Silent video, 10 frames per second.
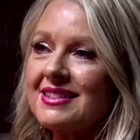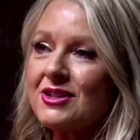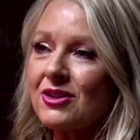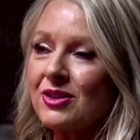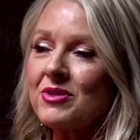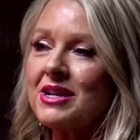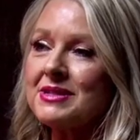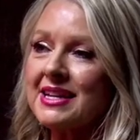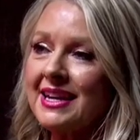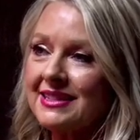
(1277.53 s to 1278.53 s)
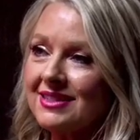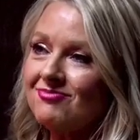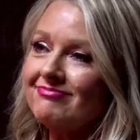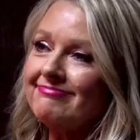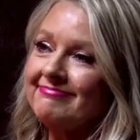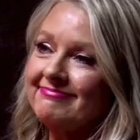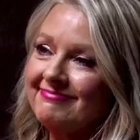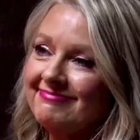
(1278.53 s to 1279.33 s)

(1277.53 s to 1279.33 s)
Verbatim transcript: Yeah, started when I was 8 mm-hmm.